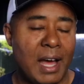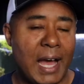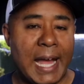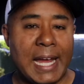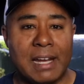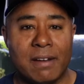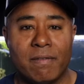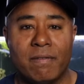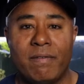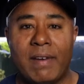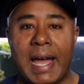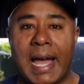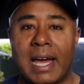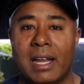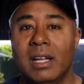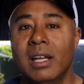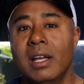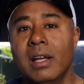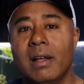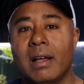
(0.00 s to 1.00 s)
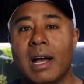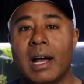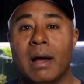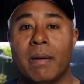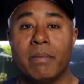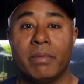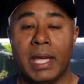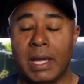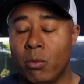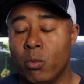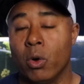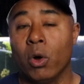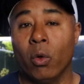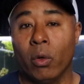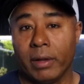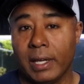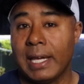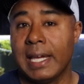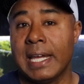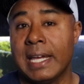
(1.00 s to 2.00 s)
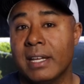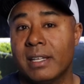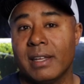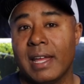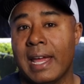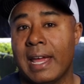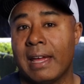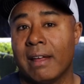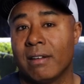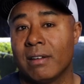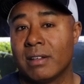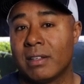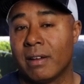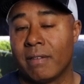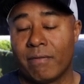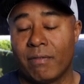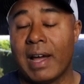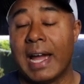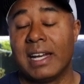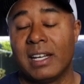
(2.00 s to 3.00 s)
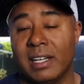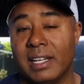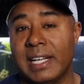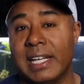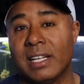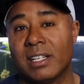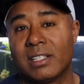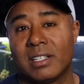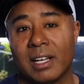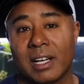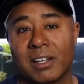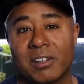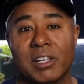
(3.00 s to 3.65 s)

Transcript: high in fat. They will eat and find and eat